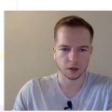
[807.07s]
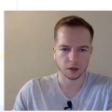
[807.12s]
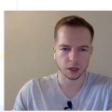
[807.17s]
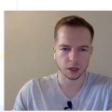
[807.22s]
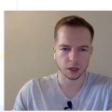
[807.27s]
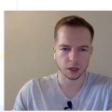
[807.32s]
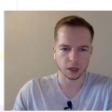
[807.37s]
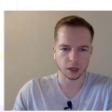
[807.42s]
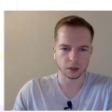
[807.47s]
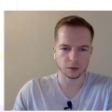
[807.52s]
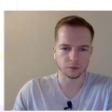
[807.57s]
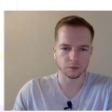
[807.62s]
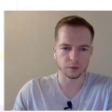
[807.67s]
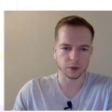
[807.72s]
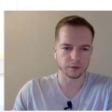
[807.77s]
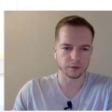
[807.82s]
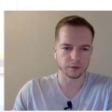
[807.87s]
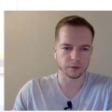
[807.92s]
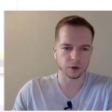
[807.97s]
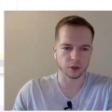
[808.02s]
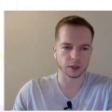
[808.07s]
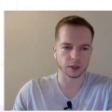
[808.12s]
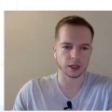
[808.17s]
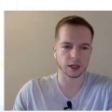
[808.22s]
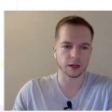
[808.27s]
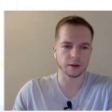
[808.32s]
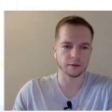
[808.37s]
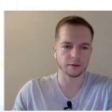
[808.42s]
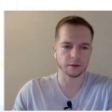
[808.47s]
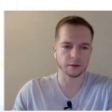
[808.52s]
Yeah, and vice versa.
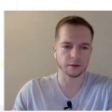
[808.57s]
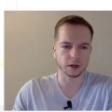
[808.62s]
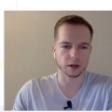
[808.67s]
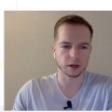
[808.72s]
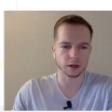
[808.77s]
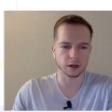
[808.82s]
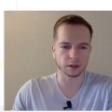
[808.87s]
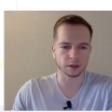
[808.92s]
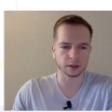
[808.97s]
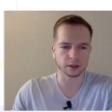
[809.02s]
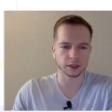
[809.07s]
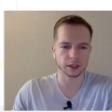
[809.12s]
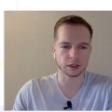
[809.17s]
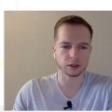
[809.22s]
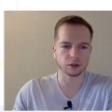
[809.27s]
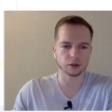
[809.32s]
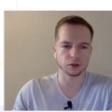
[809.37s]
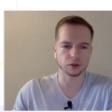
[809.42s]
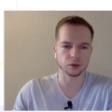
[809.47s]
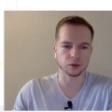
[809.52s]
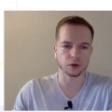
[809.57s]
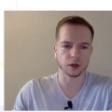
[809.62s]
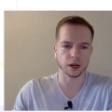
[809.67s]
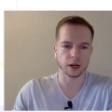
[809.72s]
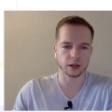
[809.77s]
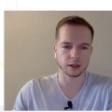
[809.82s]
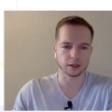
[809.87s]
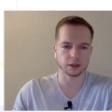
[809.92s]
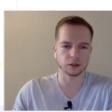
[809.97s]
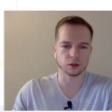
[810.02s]
If set 2
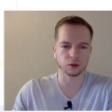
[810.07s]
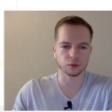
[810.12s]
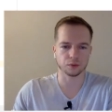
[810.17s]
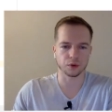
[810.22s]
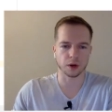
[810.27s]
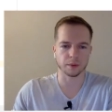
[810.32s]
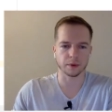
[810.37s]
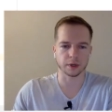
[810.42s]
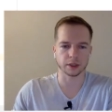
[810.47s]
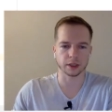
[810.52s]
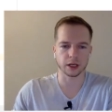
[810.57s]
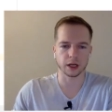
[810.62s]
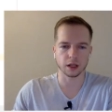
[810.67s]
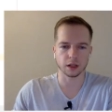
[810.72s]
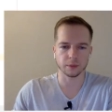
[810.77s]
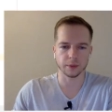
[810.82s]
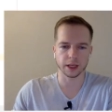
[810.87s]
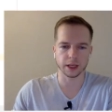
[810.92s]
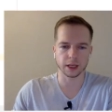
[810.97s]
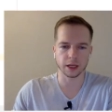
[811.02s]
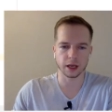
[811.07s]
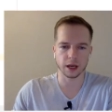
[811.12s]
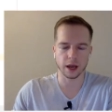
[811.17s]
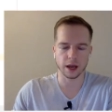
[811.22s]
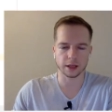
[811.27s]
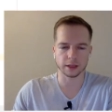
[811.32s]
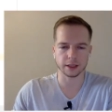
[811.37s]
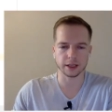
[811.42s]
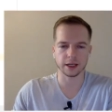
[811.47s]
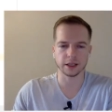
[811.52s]
has own property element
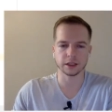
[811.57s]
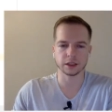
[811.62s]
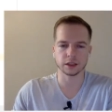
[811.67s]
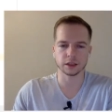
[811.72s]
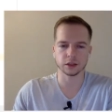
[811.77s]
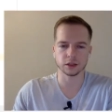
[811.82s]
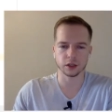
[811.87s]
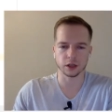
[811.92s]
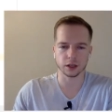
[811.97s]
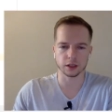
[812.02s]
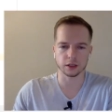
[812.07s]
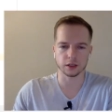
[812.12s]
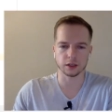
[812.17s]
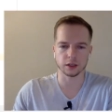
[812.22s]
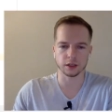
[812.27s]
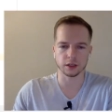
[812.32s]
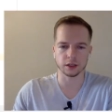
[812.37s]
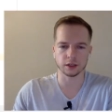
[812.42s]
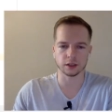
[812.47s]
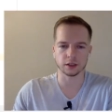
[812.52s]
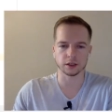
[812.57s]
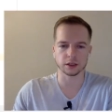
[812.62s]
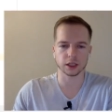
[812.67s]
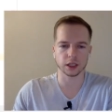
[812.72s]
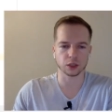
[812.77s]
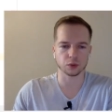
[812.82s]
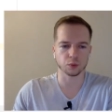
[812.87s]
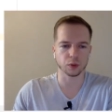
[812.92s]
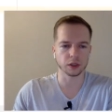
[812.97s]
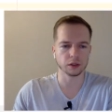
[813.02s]
and it's not in
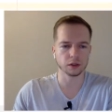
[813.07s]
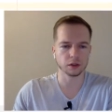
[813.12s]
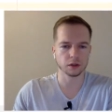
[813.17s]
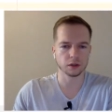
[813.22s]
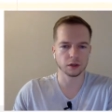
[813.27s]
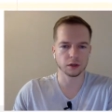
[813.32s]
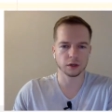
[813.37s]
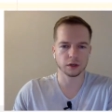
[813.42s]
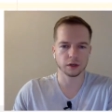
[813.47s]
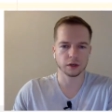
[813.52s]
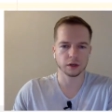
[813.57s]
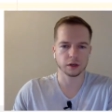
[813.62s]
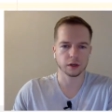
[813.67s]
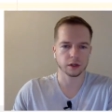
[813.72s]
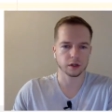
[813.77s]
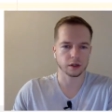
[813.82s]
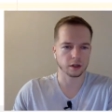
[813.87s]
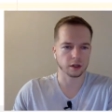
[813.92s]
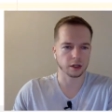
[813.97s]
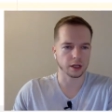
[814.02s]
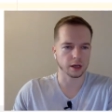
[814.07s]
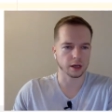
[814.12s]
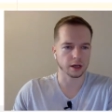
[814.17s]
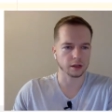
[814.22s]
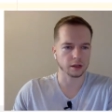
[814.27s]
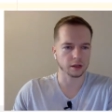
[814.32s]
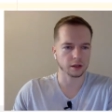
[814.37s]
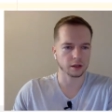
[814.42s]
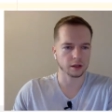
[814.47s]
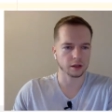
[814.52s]
set 1,
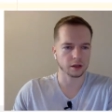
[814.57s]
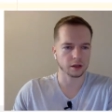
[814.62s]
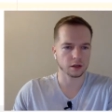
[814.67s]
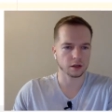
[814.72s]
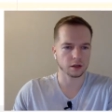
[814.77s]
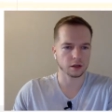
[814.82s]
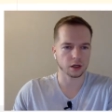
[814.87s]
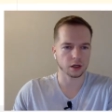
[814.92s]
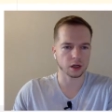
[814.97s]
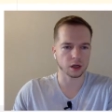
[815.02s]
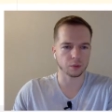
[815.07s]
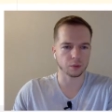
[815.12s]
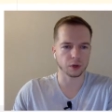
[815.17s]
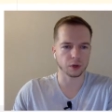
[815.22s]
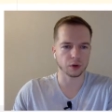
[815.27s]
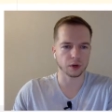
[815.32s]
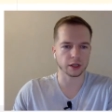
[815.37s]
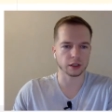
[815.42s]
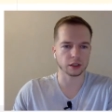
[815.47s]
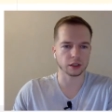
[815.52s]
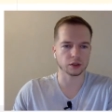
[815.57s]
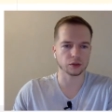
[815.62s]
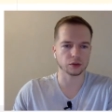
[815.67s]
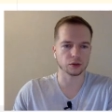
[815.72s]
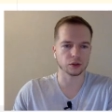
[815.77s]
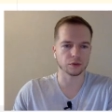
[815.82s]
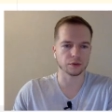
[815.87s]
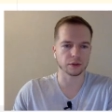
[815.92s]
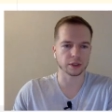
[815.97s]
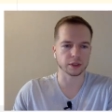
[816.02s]
then we'll add it to
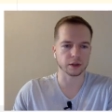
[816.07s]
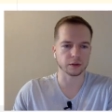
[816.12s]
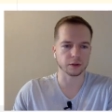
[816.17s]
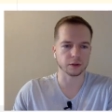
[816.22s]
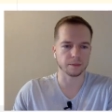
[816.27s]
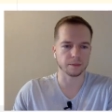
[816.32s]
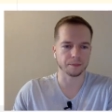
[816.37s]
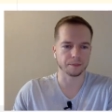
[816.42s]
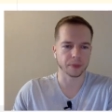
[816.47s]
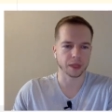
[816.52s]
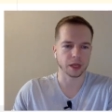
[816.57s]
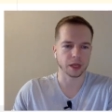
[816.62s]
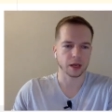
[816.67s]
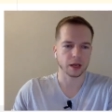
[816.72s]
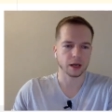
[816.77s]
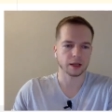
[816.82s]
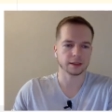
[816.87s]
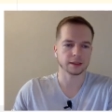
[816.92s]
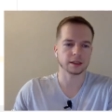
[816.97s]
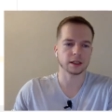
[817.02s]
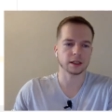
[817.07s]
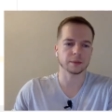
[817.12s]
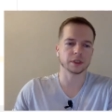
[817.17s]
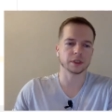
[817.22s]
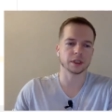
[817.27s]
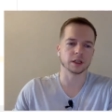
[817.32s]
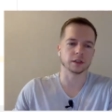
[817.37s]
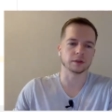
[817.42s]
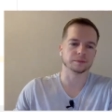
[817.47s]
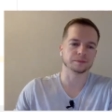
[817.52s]
the result. And
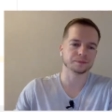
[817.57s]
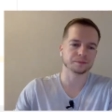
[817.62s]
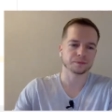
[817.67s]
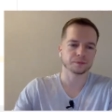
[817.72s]
subset.